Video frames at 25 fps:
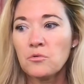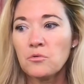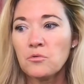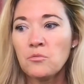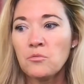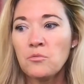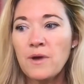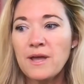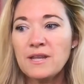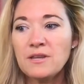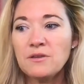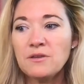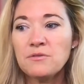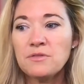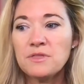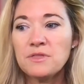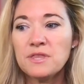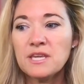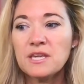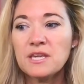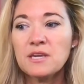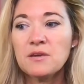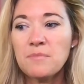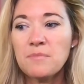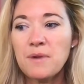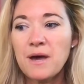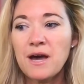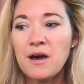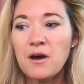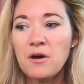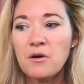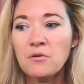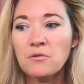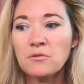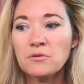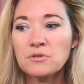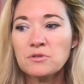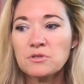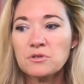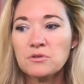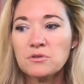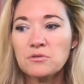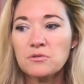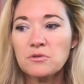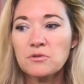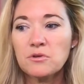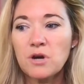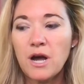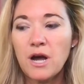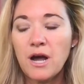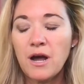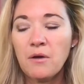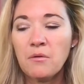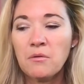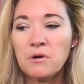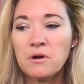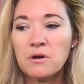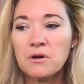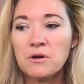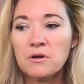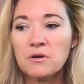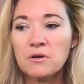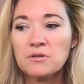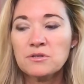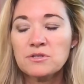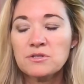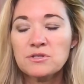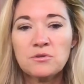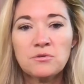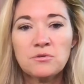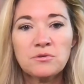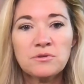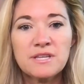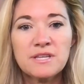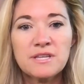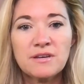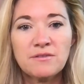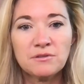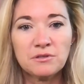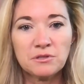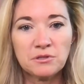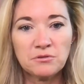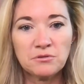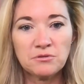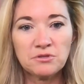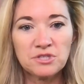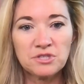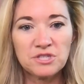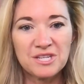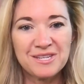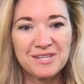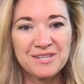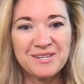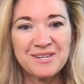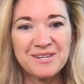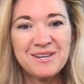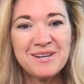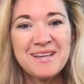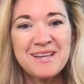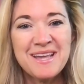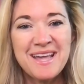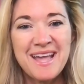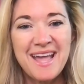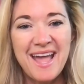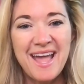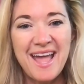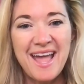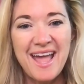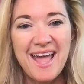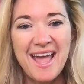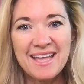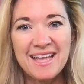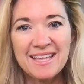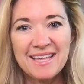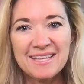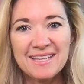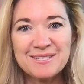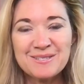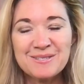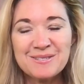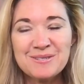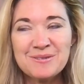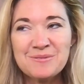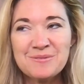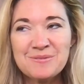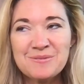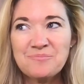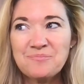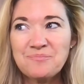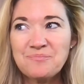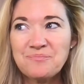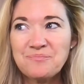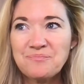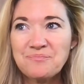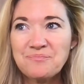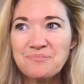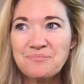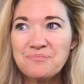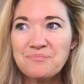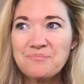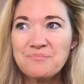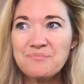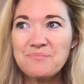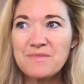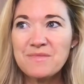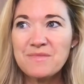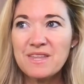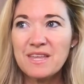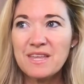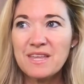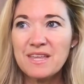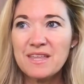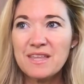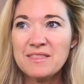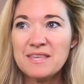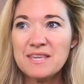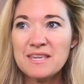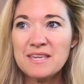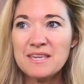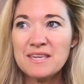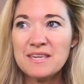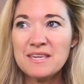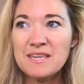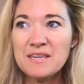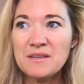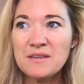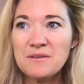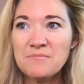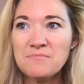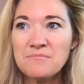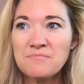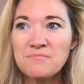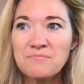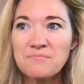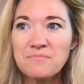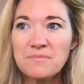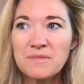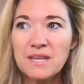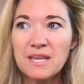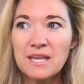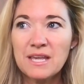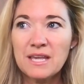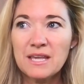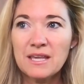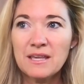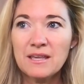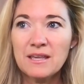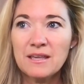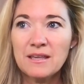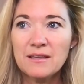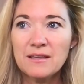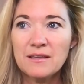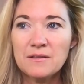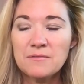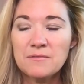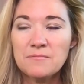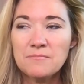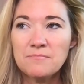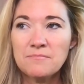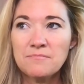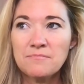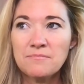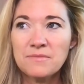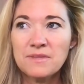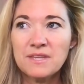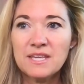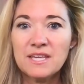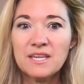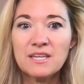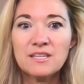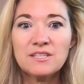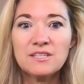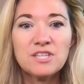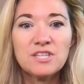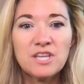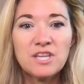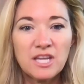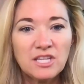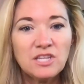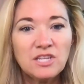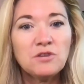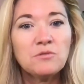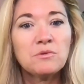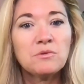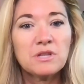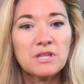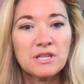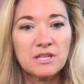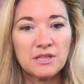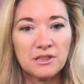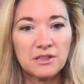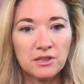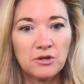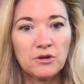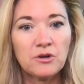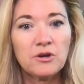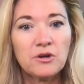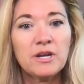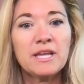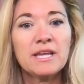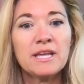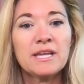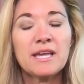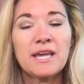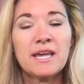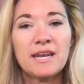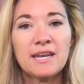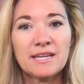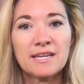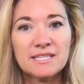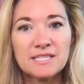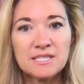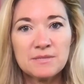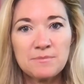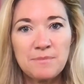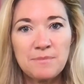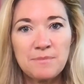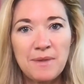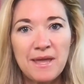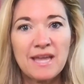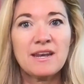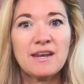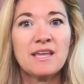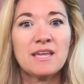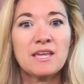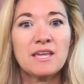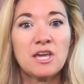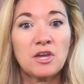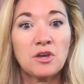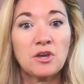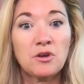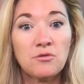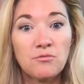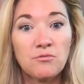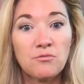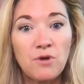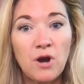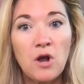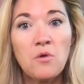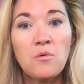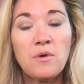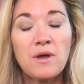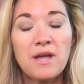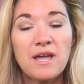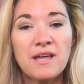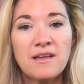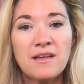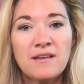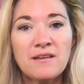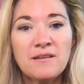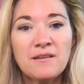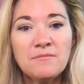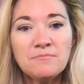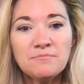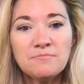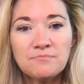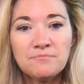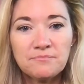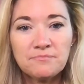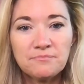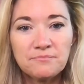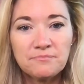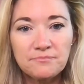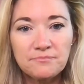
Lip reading: when you think about our soul's evolution and the continually learning and expanding and growing